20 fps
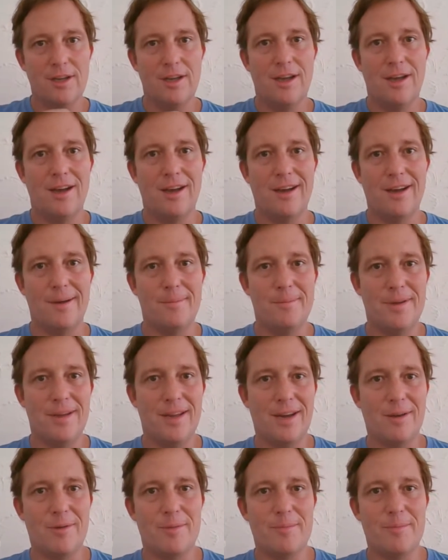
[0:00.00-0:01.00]

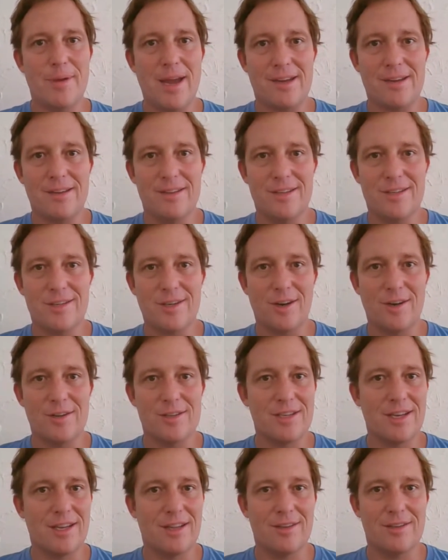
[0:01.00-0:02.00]
And I went back on the
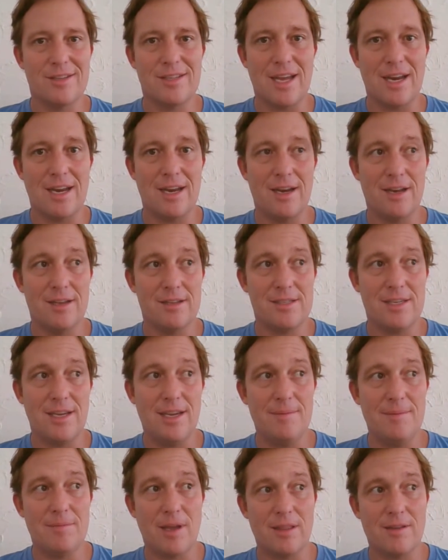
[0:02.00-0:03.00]
charts and I looked at it, and it
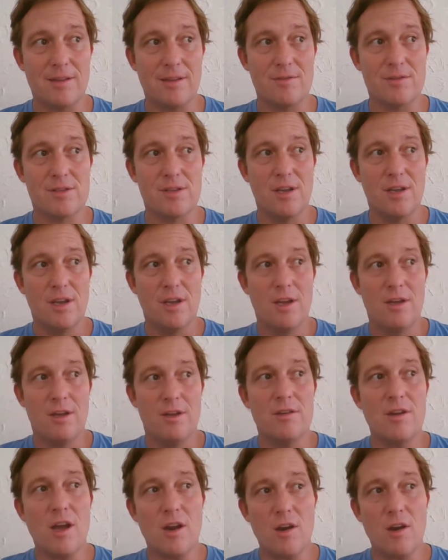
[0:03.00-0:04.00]
seemed like there was,
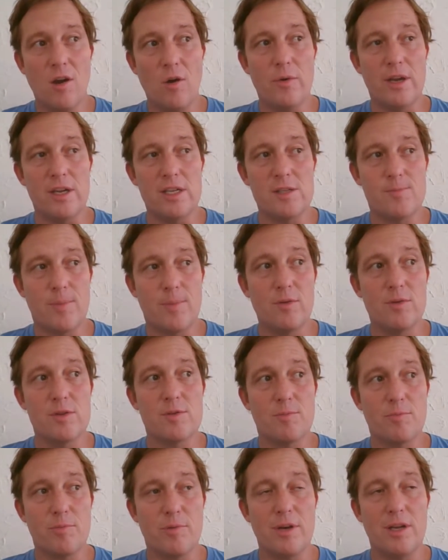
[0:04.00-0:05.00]
not always, but it
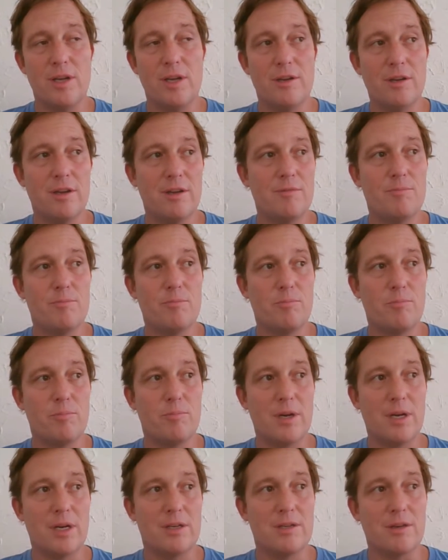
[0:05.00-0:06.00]
was a pretty good
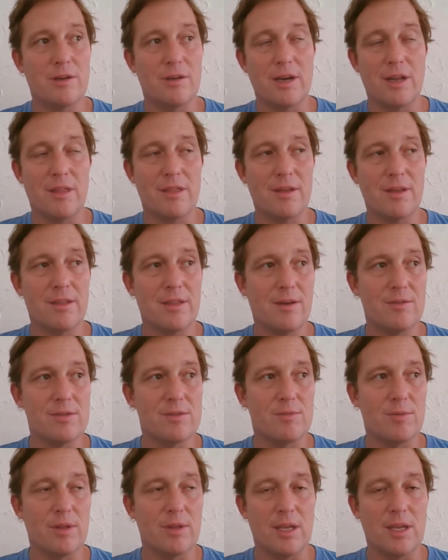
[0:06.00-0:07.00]
predictor. And I thought that
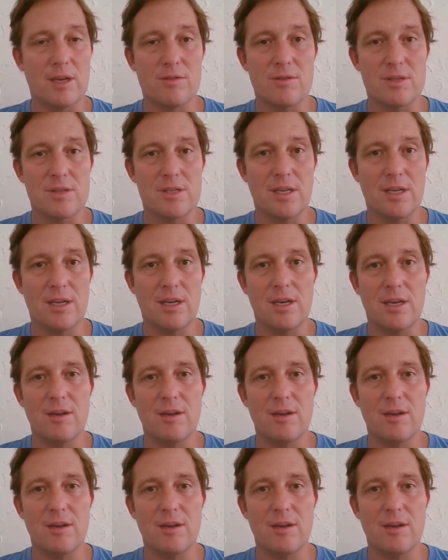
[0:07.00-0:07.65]
was really interesting.